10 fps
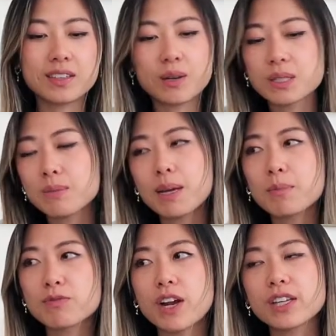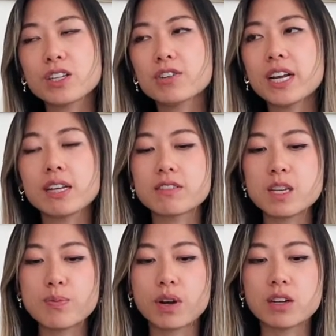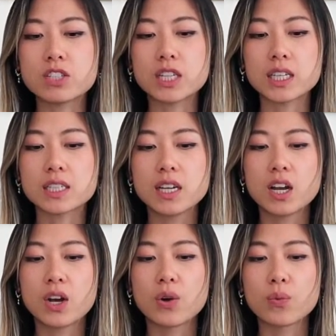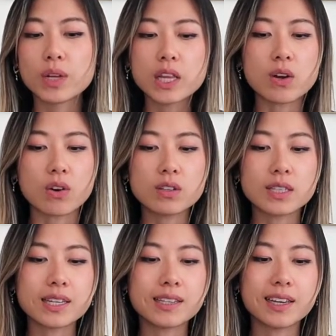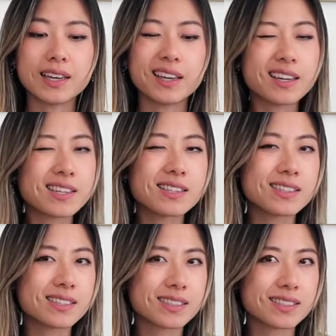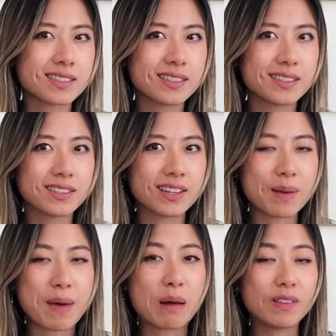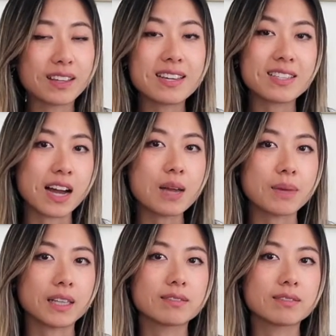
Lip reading: Sometimes finding a great NFT project really early is about lucky timing.